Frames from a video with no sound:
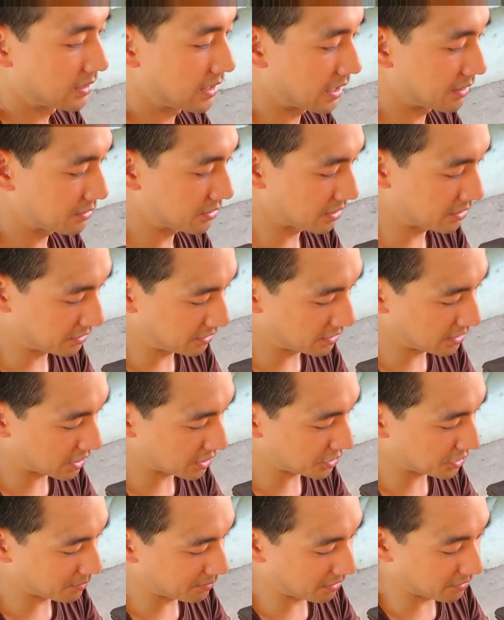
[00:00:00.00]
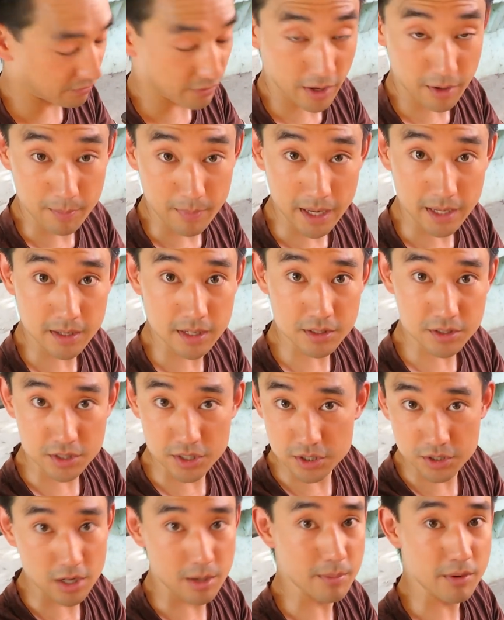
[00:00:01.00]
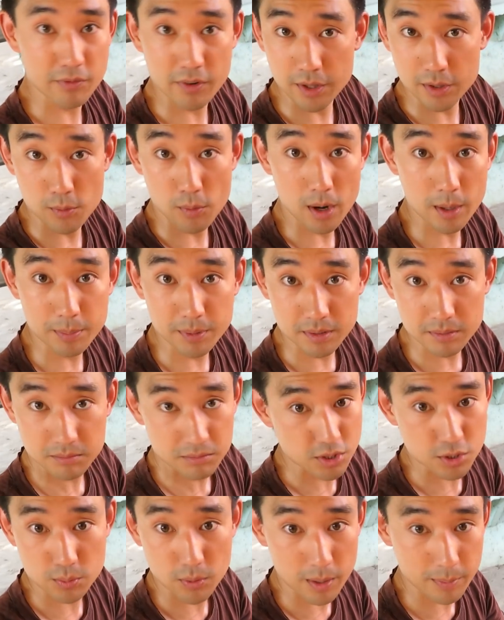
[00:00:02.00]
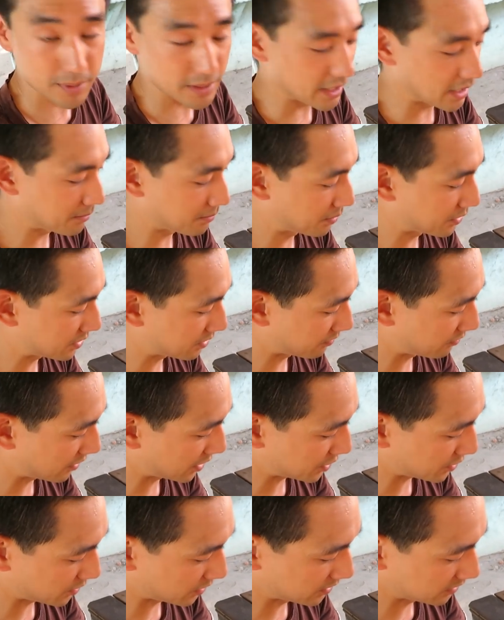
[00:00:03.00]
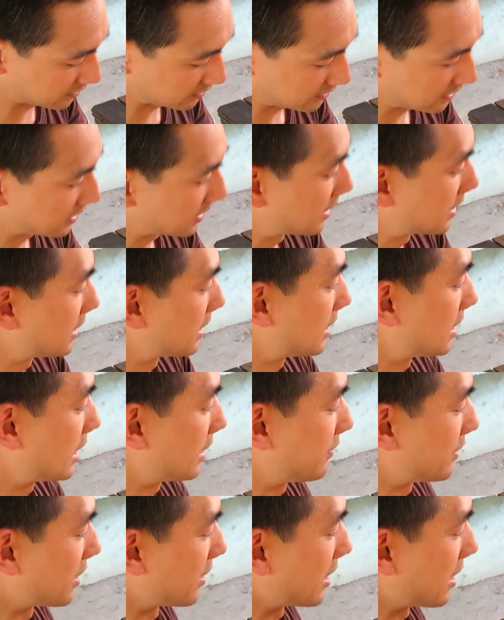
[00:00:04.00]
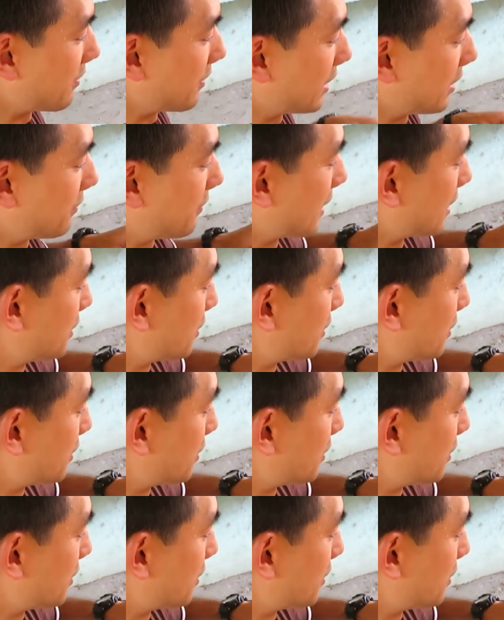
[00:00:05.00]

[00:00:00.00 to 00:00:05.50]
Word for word: Okay, so you guys shouldn't be afraid of maintenance. Just don't be afraid to wipe it. Just wipe it down, put some fresh oil. If you don't have any